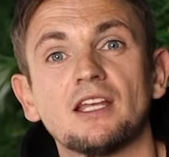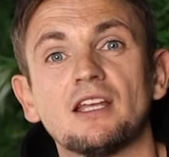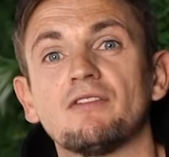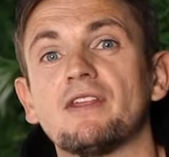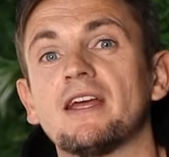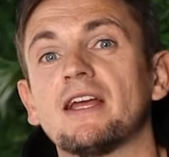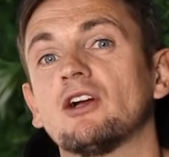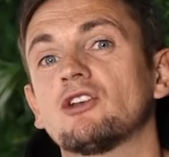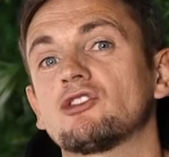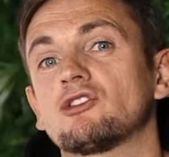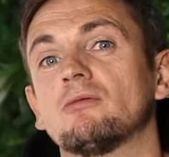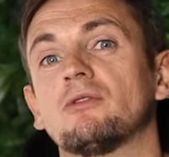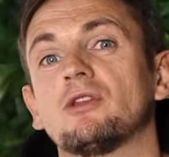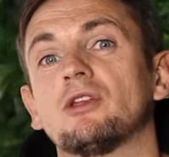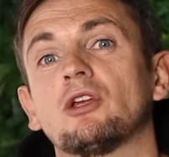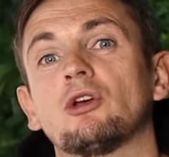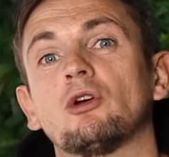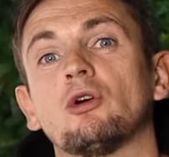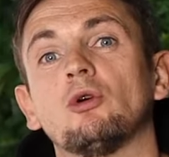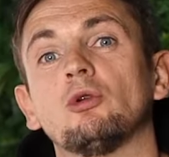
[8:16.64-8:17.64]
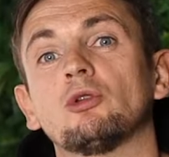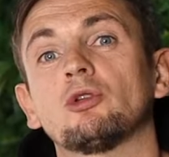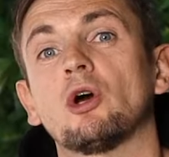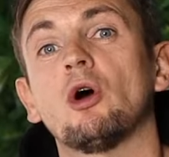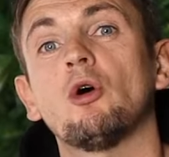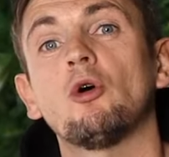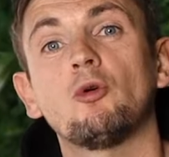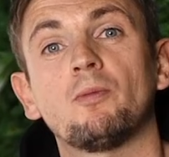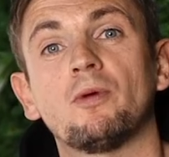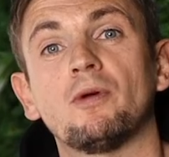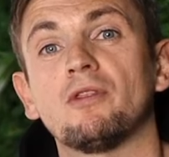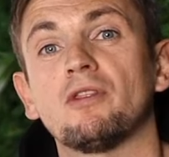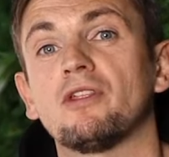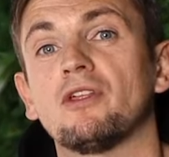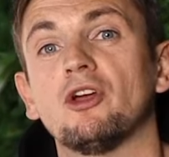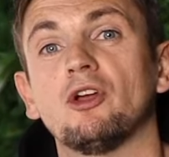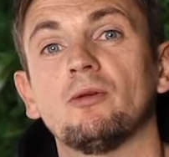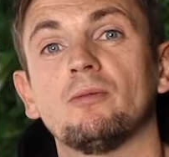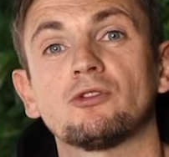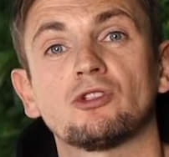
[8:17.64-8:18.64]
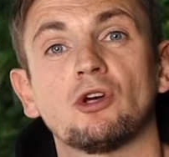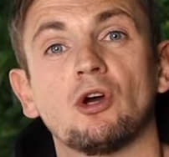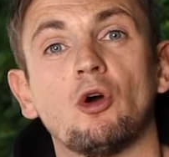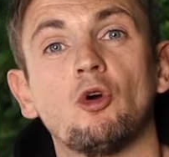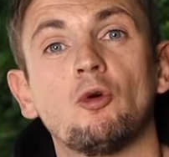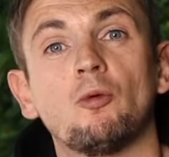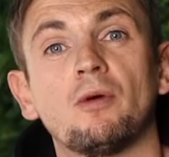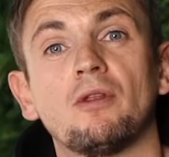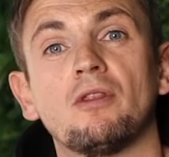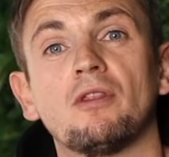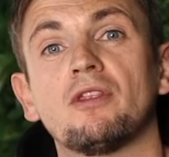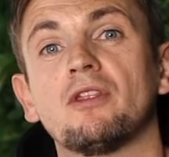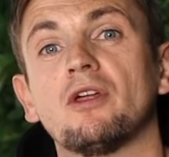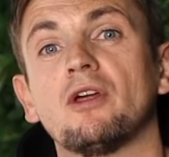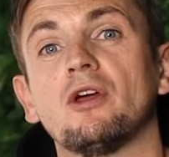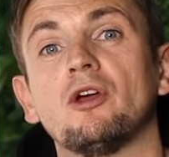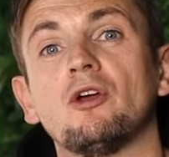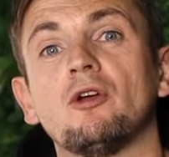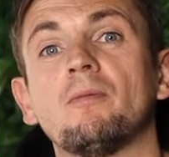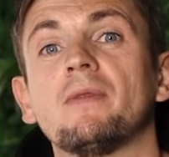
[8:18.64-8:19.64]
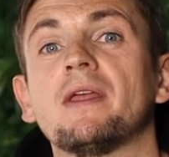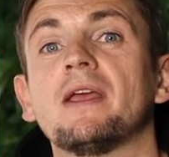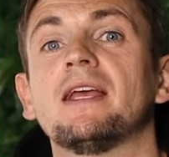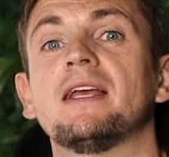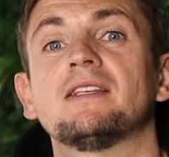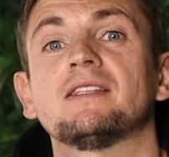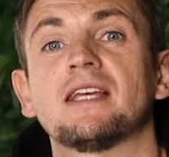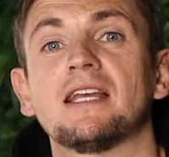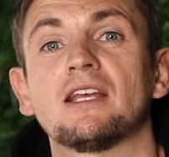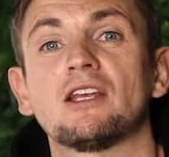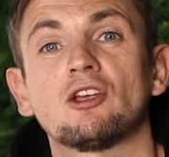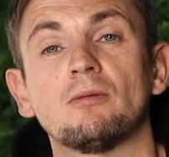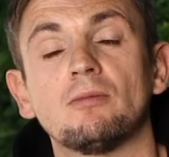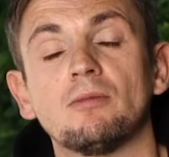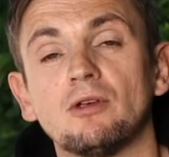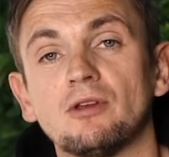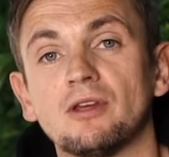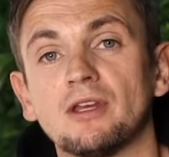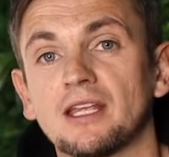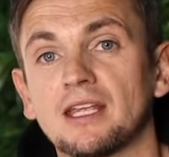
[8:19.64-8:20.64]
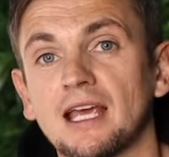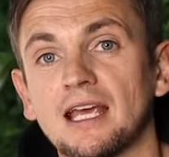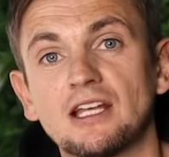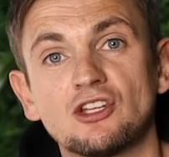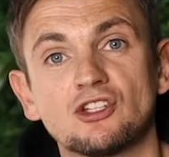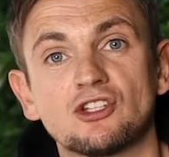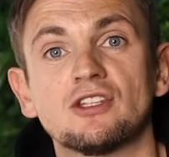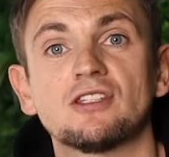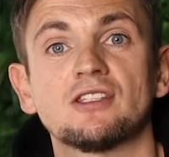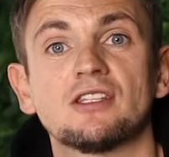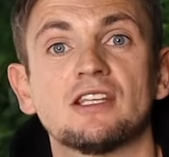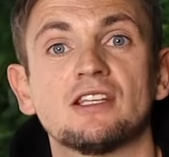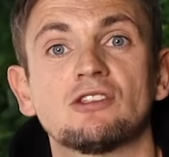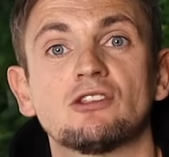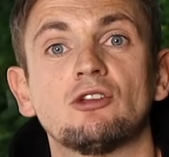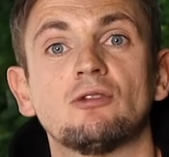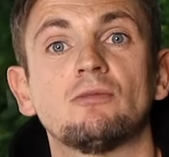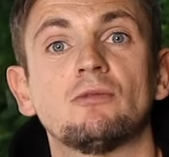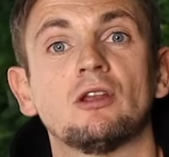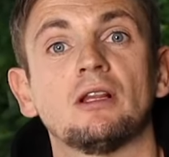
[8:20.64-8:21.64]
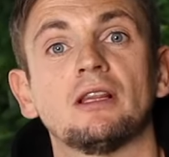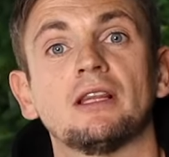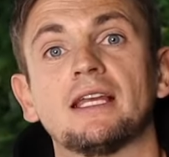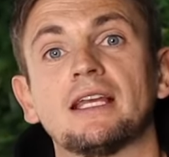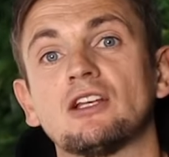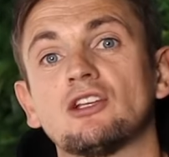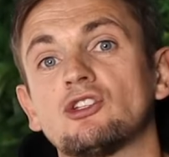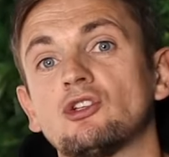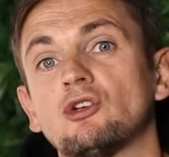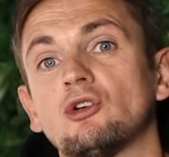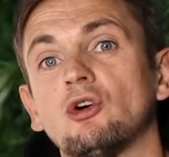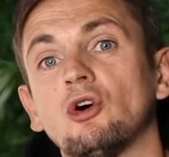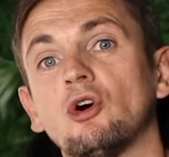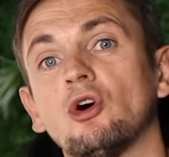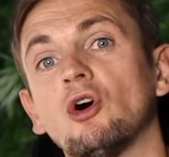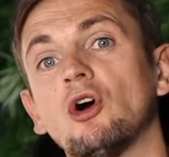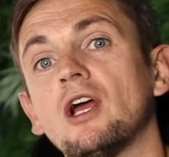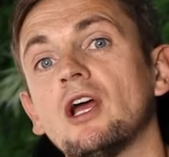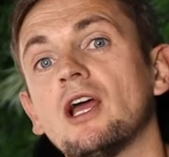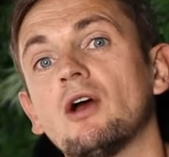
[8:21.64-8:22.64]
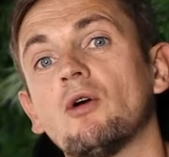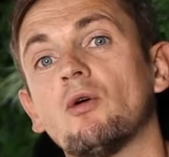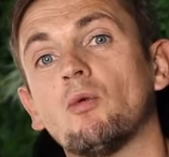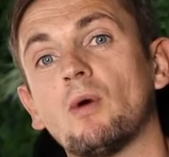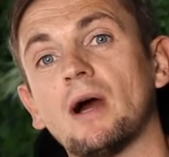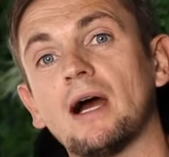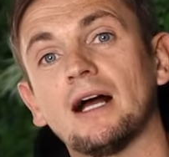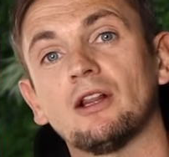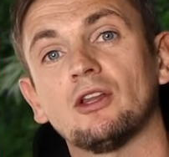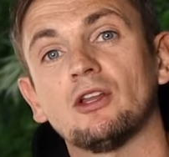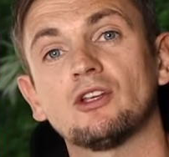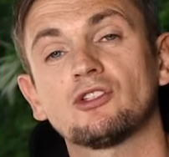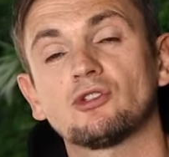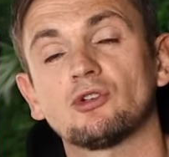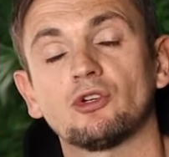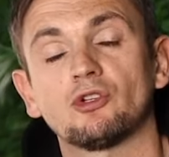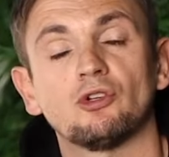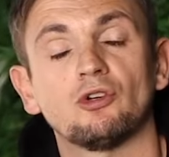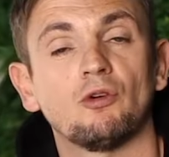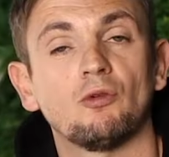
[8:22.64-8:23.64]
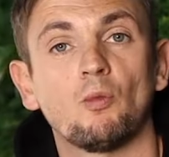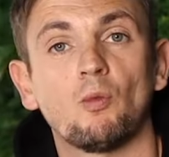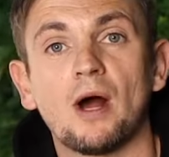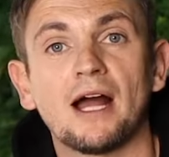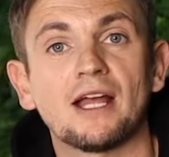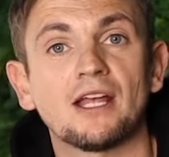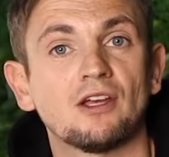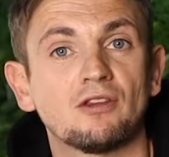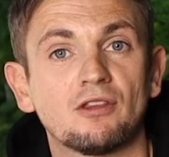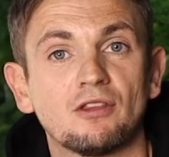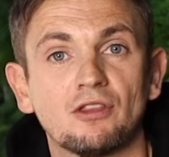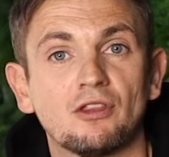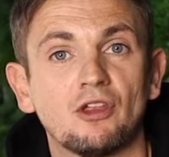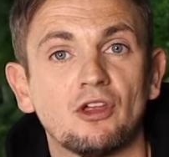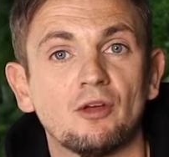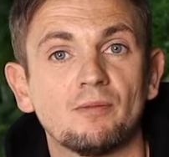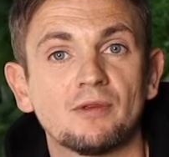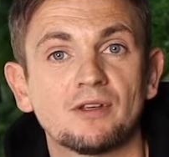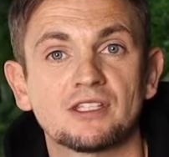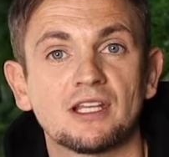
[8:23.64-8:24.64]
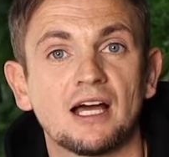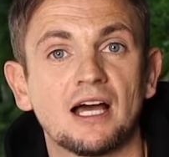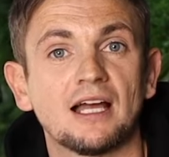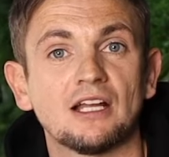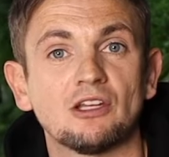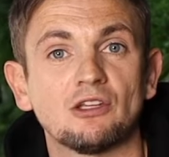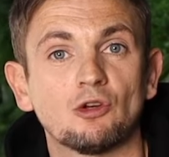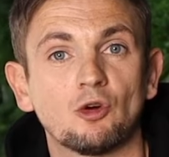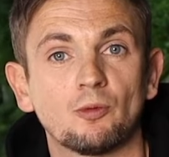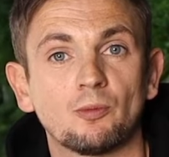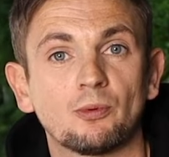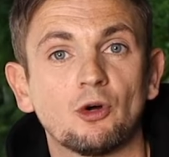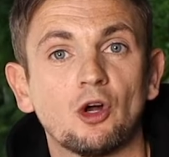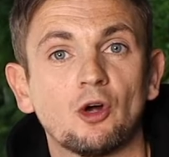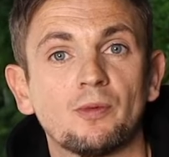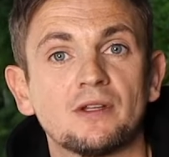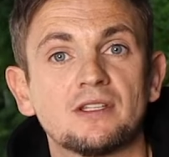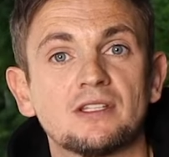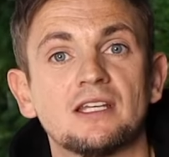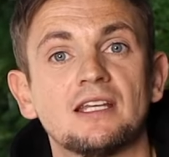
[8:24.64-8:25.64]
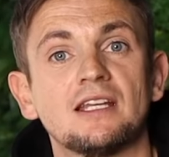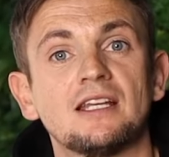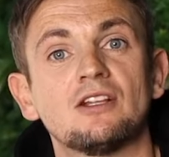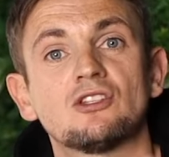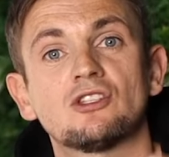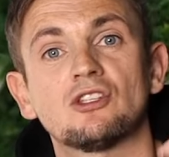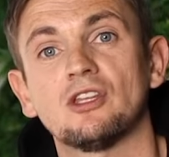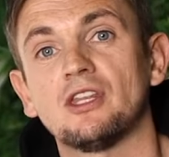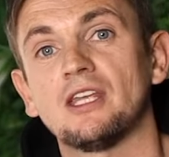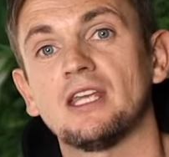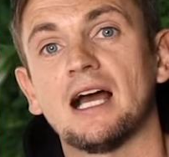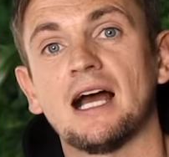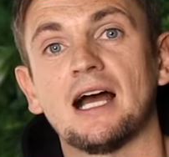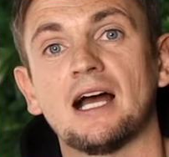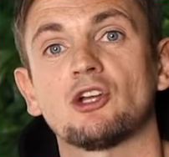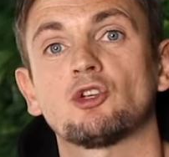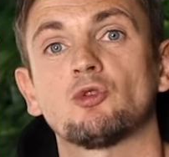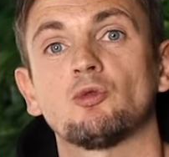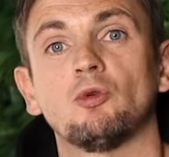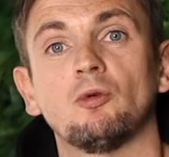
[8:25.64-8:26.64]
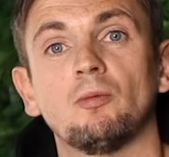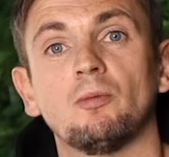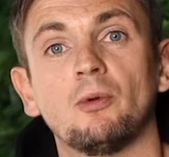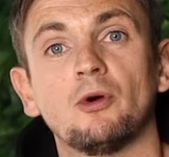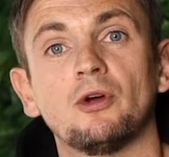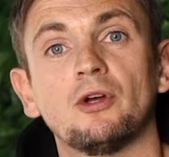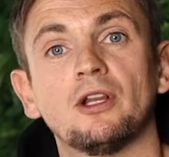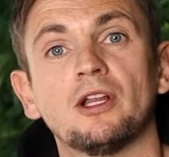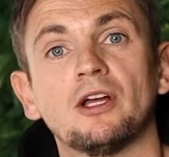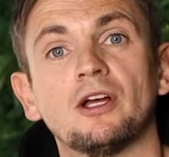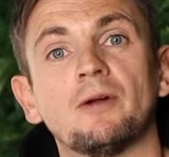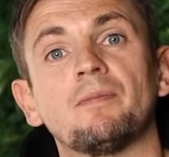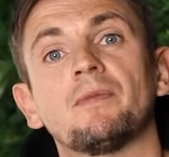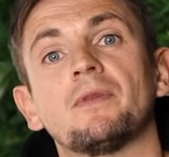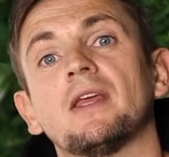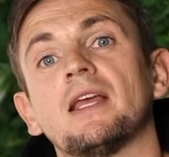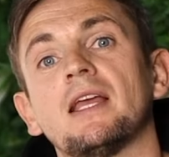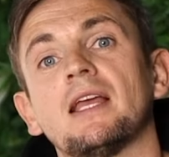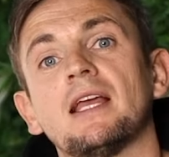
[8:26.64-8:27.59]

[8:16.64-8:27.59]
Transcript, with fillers: You've then got something called OpenTherm. So OpenTherm is a communication system that links your wireless or your wired thermostat in your property to the actual boiler.